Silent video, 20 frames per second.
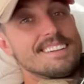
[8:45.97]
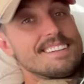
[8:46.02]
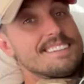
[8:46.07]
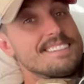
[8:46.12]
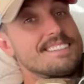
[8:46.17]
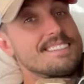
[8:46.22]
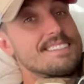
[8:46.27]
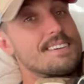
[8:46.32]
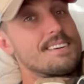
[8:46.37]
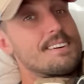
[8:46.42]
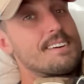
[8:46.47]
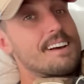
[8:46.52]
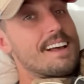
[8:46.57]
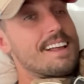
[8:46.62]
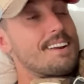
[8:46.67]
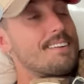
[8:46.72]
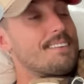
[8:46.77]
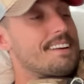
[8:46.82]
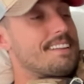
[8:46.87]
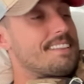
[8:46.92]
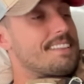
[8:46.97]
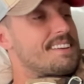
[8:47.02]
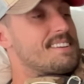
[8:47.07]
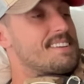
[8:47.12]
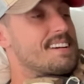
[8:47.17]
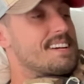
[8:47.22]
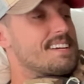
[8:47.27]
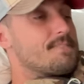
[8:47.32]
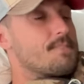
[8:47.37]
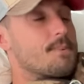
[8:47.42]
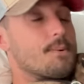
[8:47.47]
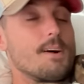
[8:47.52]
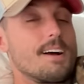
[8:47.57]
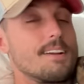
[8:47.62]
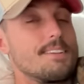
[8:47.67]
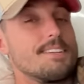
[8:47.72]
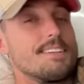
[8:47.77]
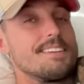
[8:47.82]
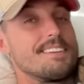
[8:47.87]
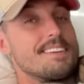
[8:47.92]
So anyway, thank you guys for
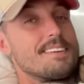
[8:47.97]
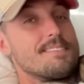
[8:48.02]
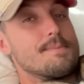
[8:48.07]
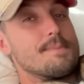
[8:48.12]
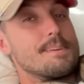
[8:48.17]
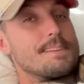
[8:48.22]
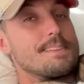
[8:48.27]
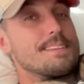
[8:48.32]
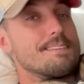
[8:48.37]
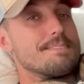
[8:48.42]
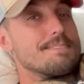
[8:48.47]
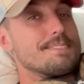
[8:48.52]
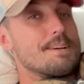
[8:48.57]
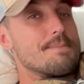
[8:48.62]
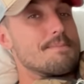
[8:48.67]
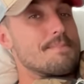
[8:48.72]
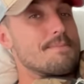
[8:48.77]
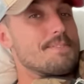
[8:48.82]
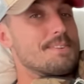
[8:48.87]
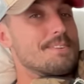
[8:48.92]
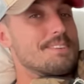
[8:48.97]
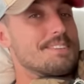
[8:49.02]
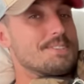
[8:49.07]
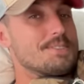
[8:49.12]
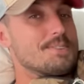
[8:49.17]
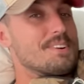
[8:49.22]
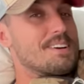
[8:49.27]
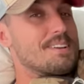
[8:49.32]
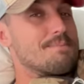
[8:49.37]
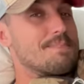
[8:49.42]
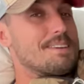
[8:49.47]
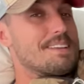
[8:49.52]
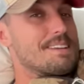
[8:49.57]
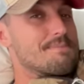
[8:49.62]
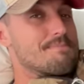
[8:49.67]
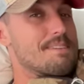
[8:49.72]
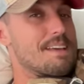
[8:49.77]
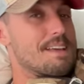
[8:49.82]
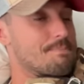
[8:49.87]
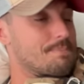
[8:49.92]
watching. Give a big thumbs up if you enjoyed
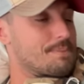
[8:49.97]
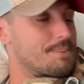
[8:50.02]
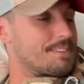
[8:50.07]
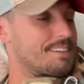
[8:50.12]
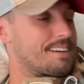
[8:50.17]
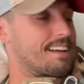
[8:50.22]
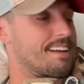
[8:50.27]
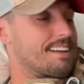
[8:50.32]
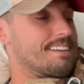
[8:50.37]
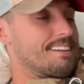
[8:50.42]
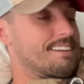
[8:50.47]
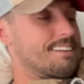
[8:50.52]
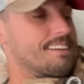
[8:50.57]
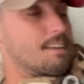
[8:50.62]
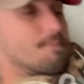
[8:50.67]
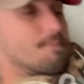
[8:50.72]
meeting Maple, and let